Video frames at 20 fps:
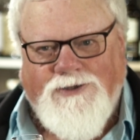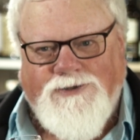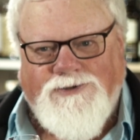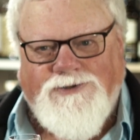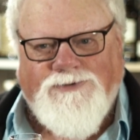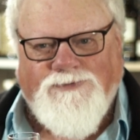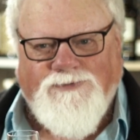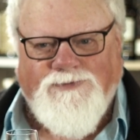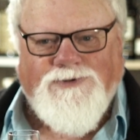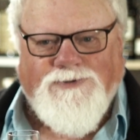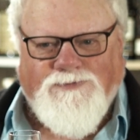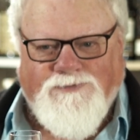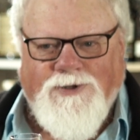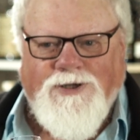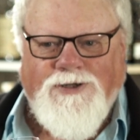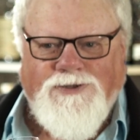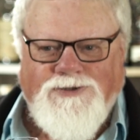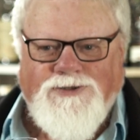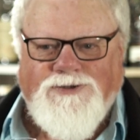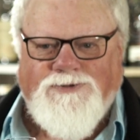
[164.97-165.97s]
which
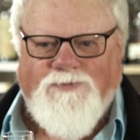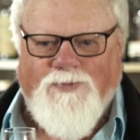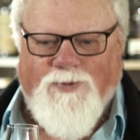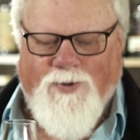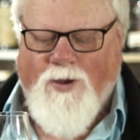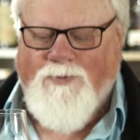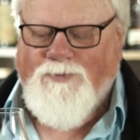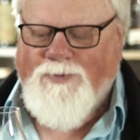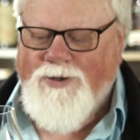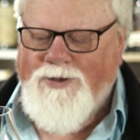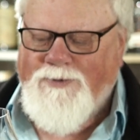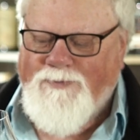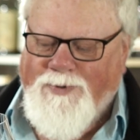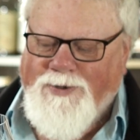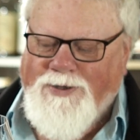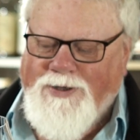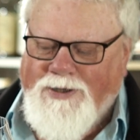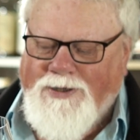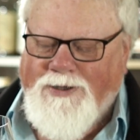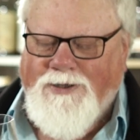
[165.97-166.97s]
means it's probably
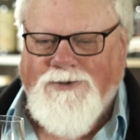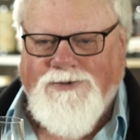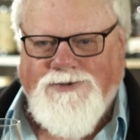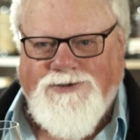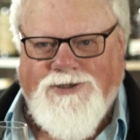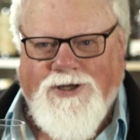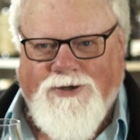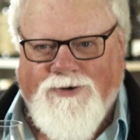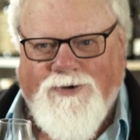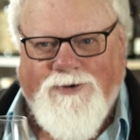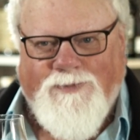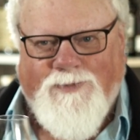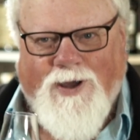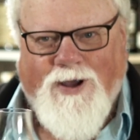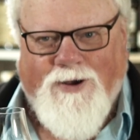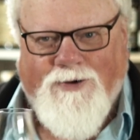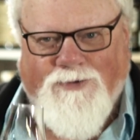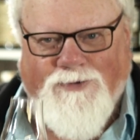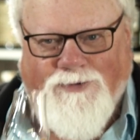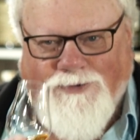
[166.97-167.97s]
been in a sherry
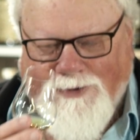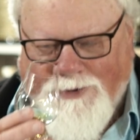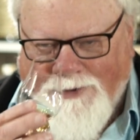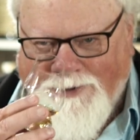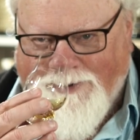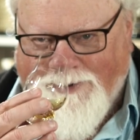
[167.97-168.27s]
barrel,